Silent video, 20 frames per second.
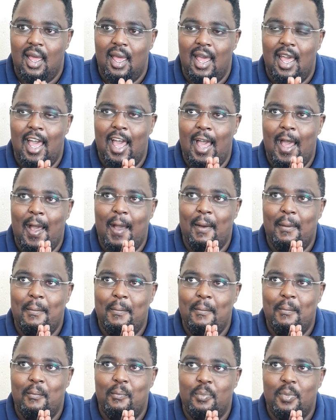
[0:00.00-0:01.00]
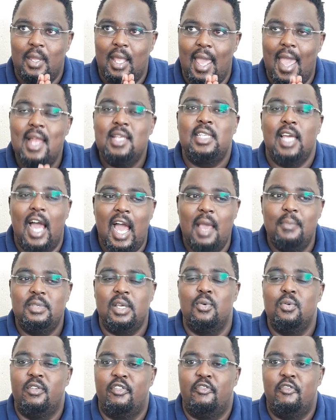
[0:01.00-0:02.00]
At times, I
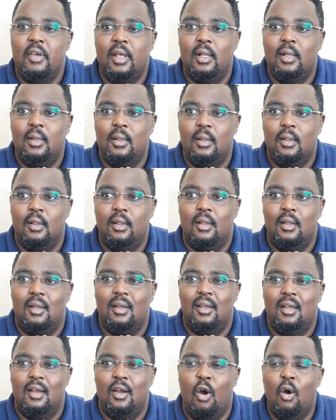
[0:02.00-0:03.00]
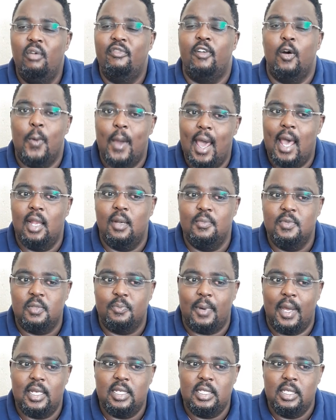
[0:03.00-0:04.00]
would feel overwhelmed,
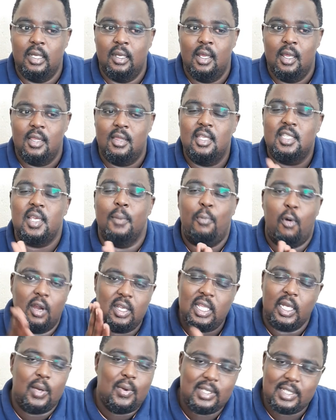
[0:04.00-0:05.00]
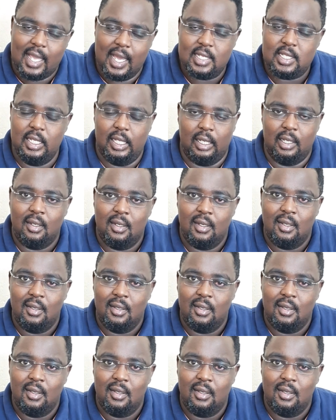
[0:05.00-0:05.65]
but the support that I was getting